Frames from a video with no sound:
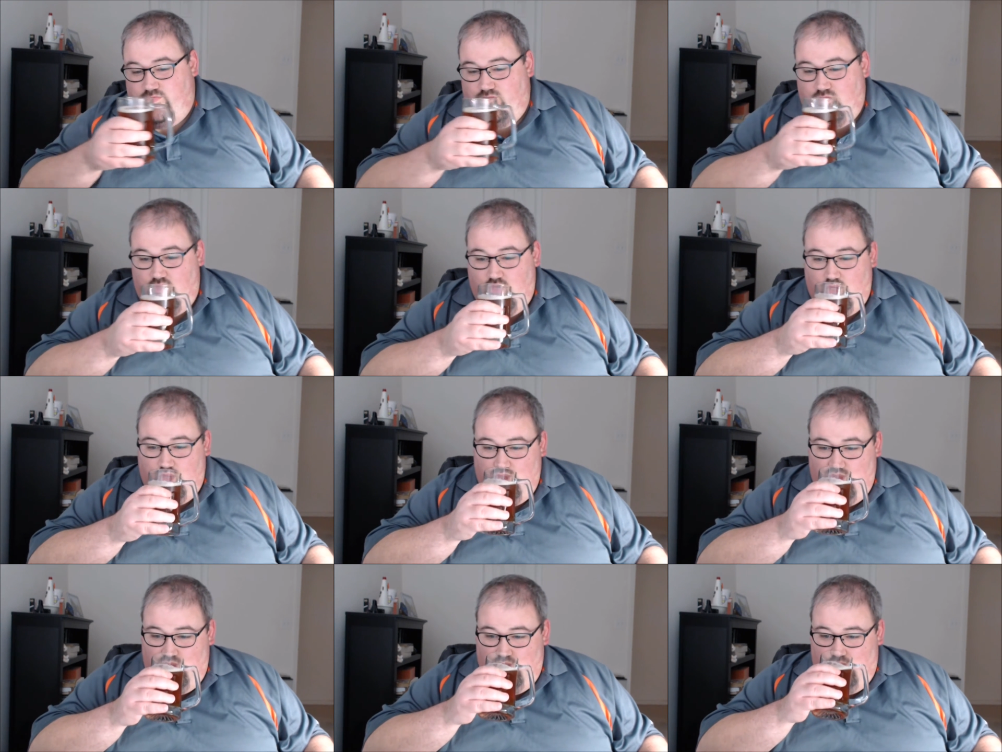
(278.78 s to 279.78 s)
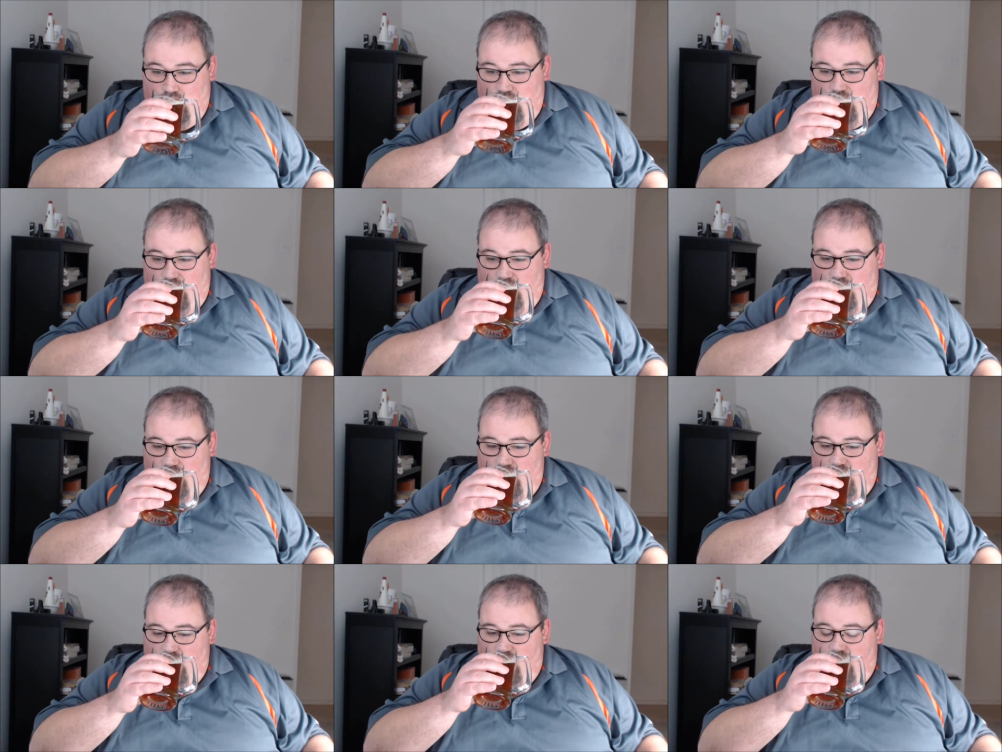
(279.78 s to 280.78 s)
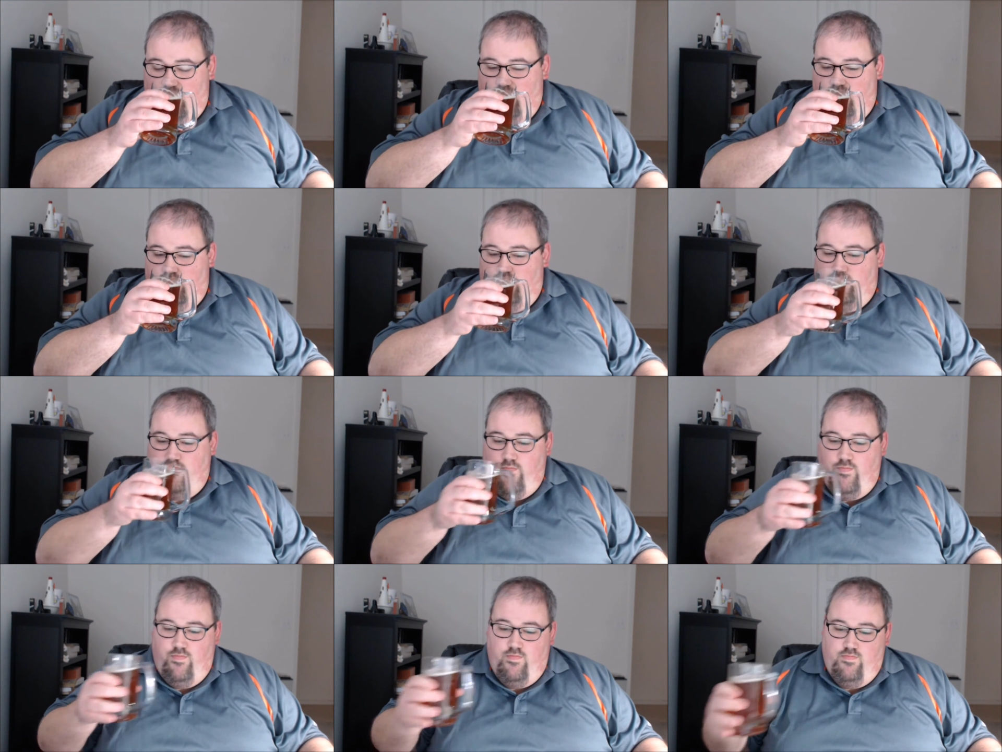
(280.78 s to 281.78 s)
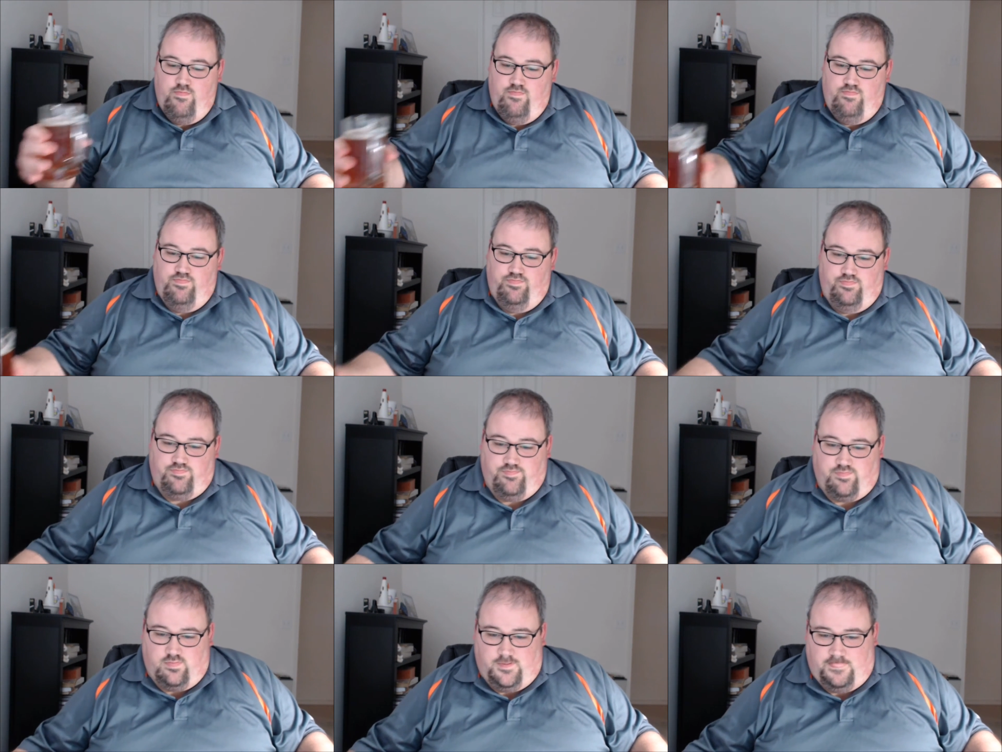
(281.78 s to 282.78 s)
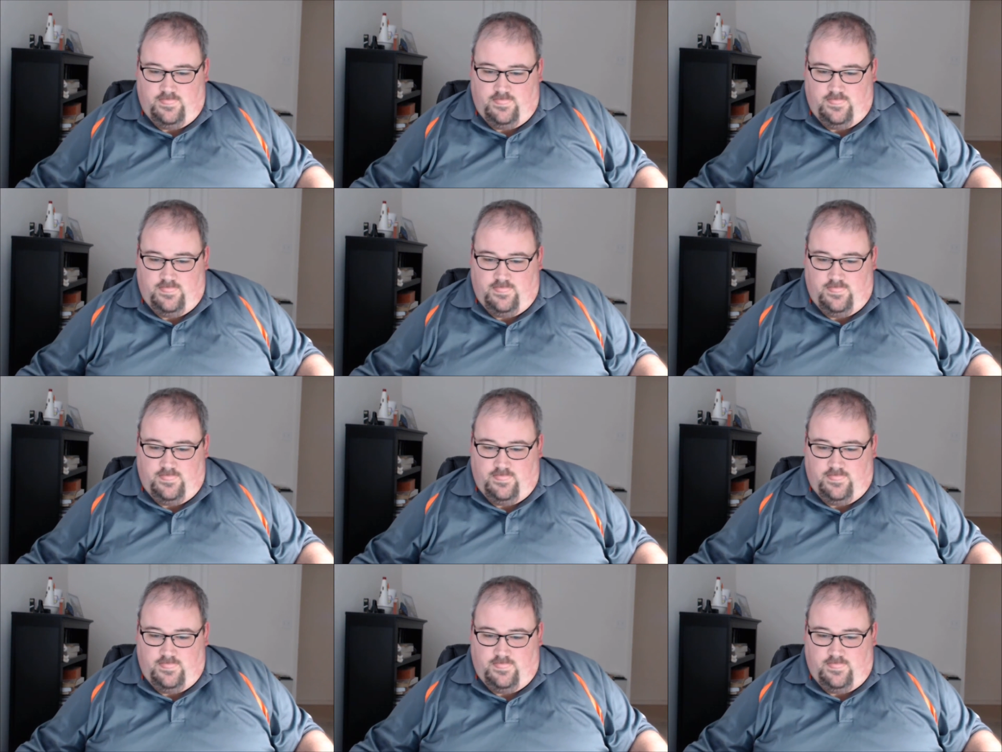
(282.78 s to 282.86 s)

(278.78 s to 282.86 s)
(no one is talking)